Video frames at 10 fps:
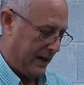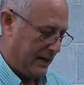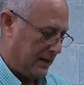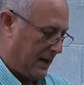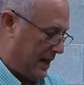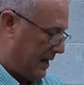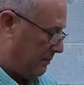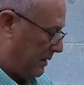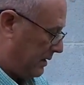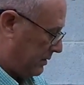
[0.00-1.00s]

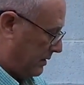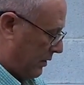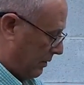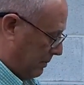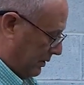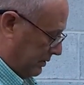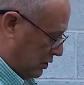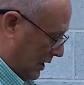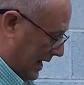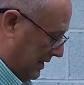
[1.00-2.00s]
Anytime you go to put the
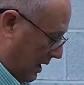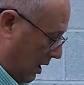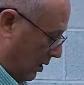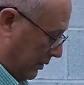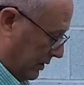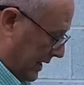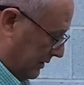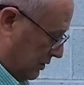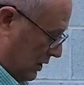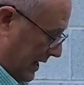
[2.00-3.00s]
chain on or
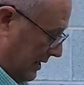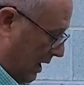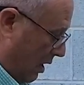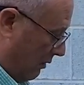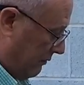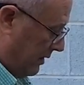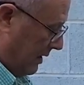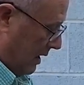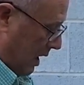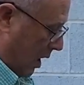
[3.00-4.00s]
take the chain off,
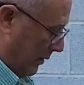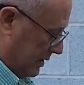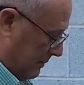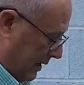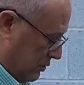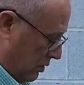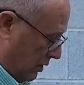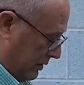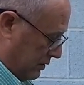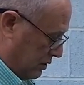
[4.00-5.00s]
always make
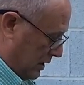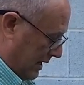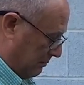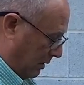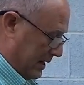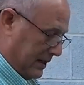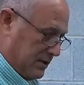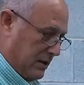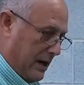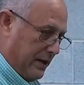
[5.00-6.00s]
sure that your chain brake
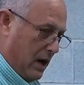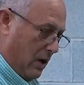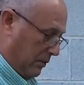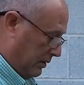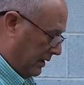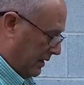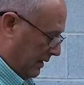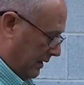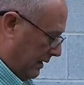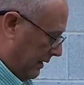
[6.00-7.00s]
is not on.
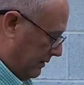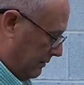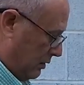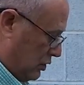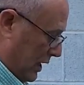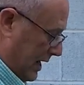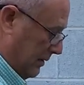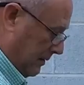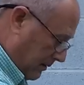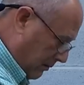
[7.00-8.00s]
You
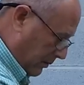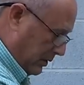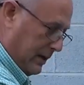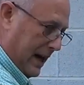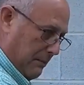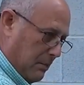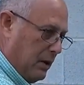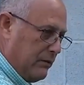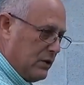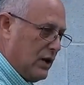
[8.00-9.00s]
can't
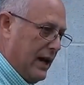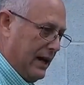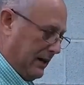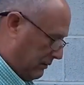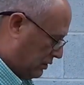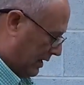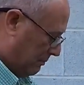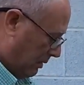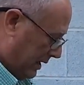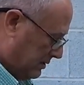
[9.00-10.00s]
move the chain if the
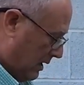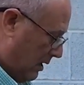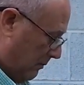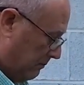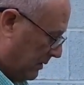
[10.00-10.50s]
chain brake's on.